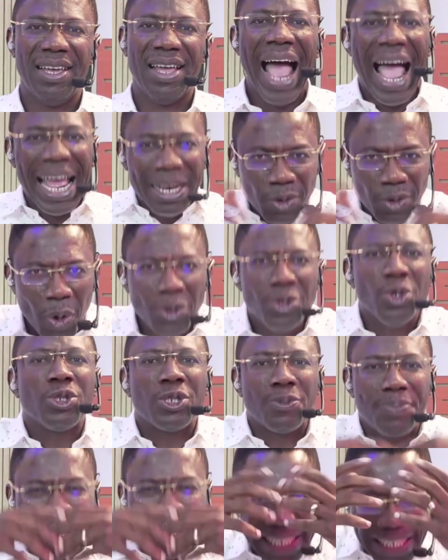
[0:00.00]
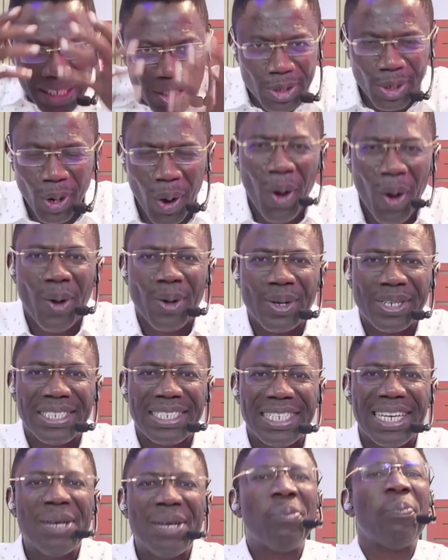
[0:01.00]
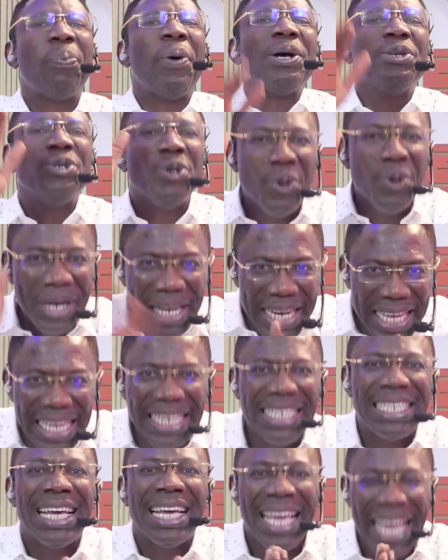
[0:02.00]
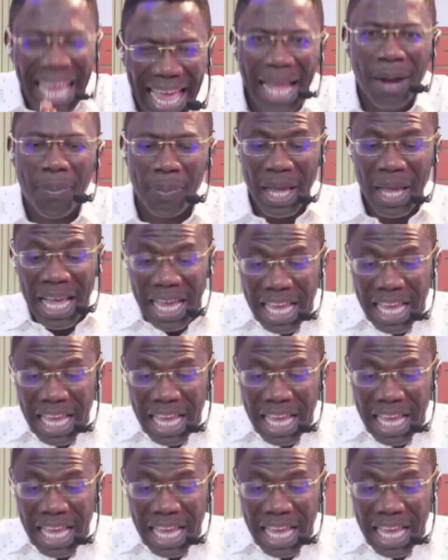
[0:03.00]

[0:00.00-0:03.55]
I know you speak in tongues, but you need help.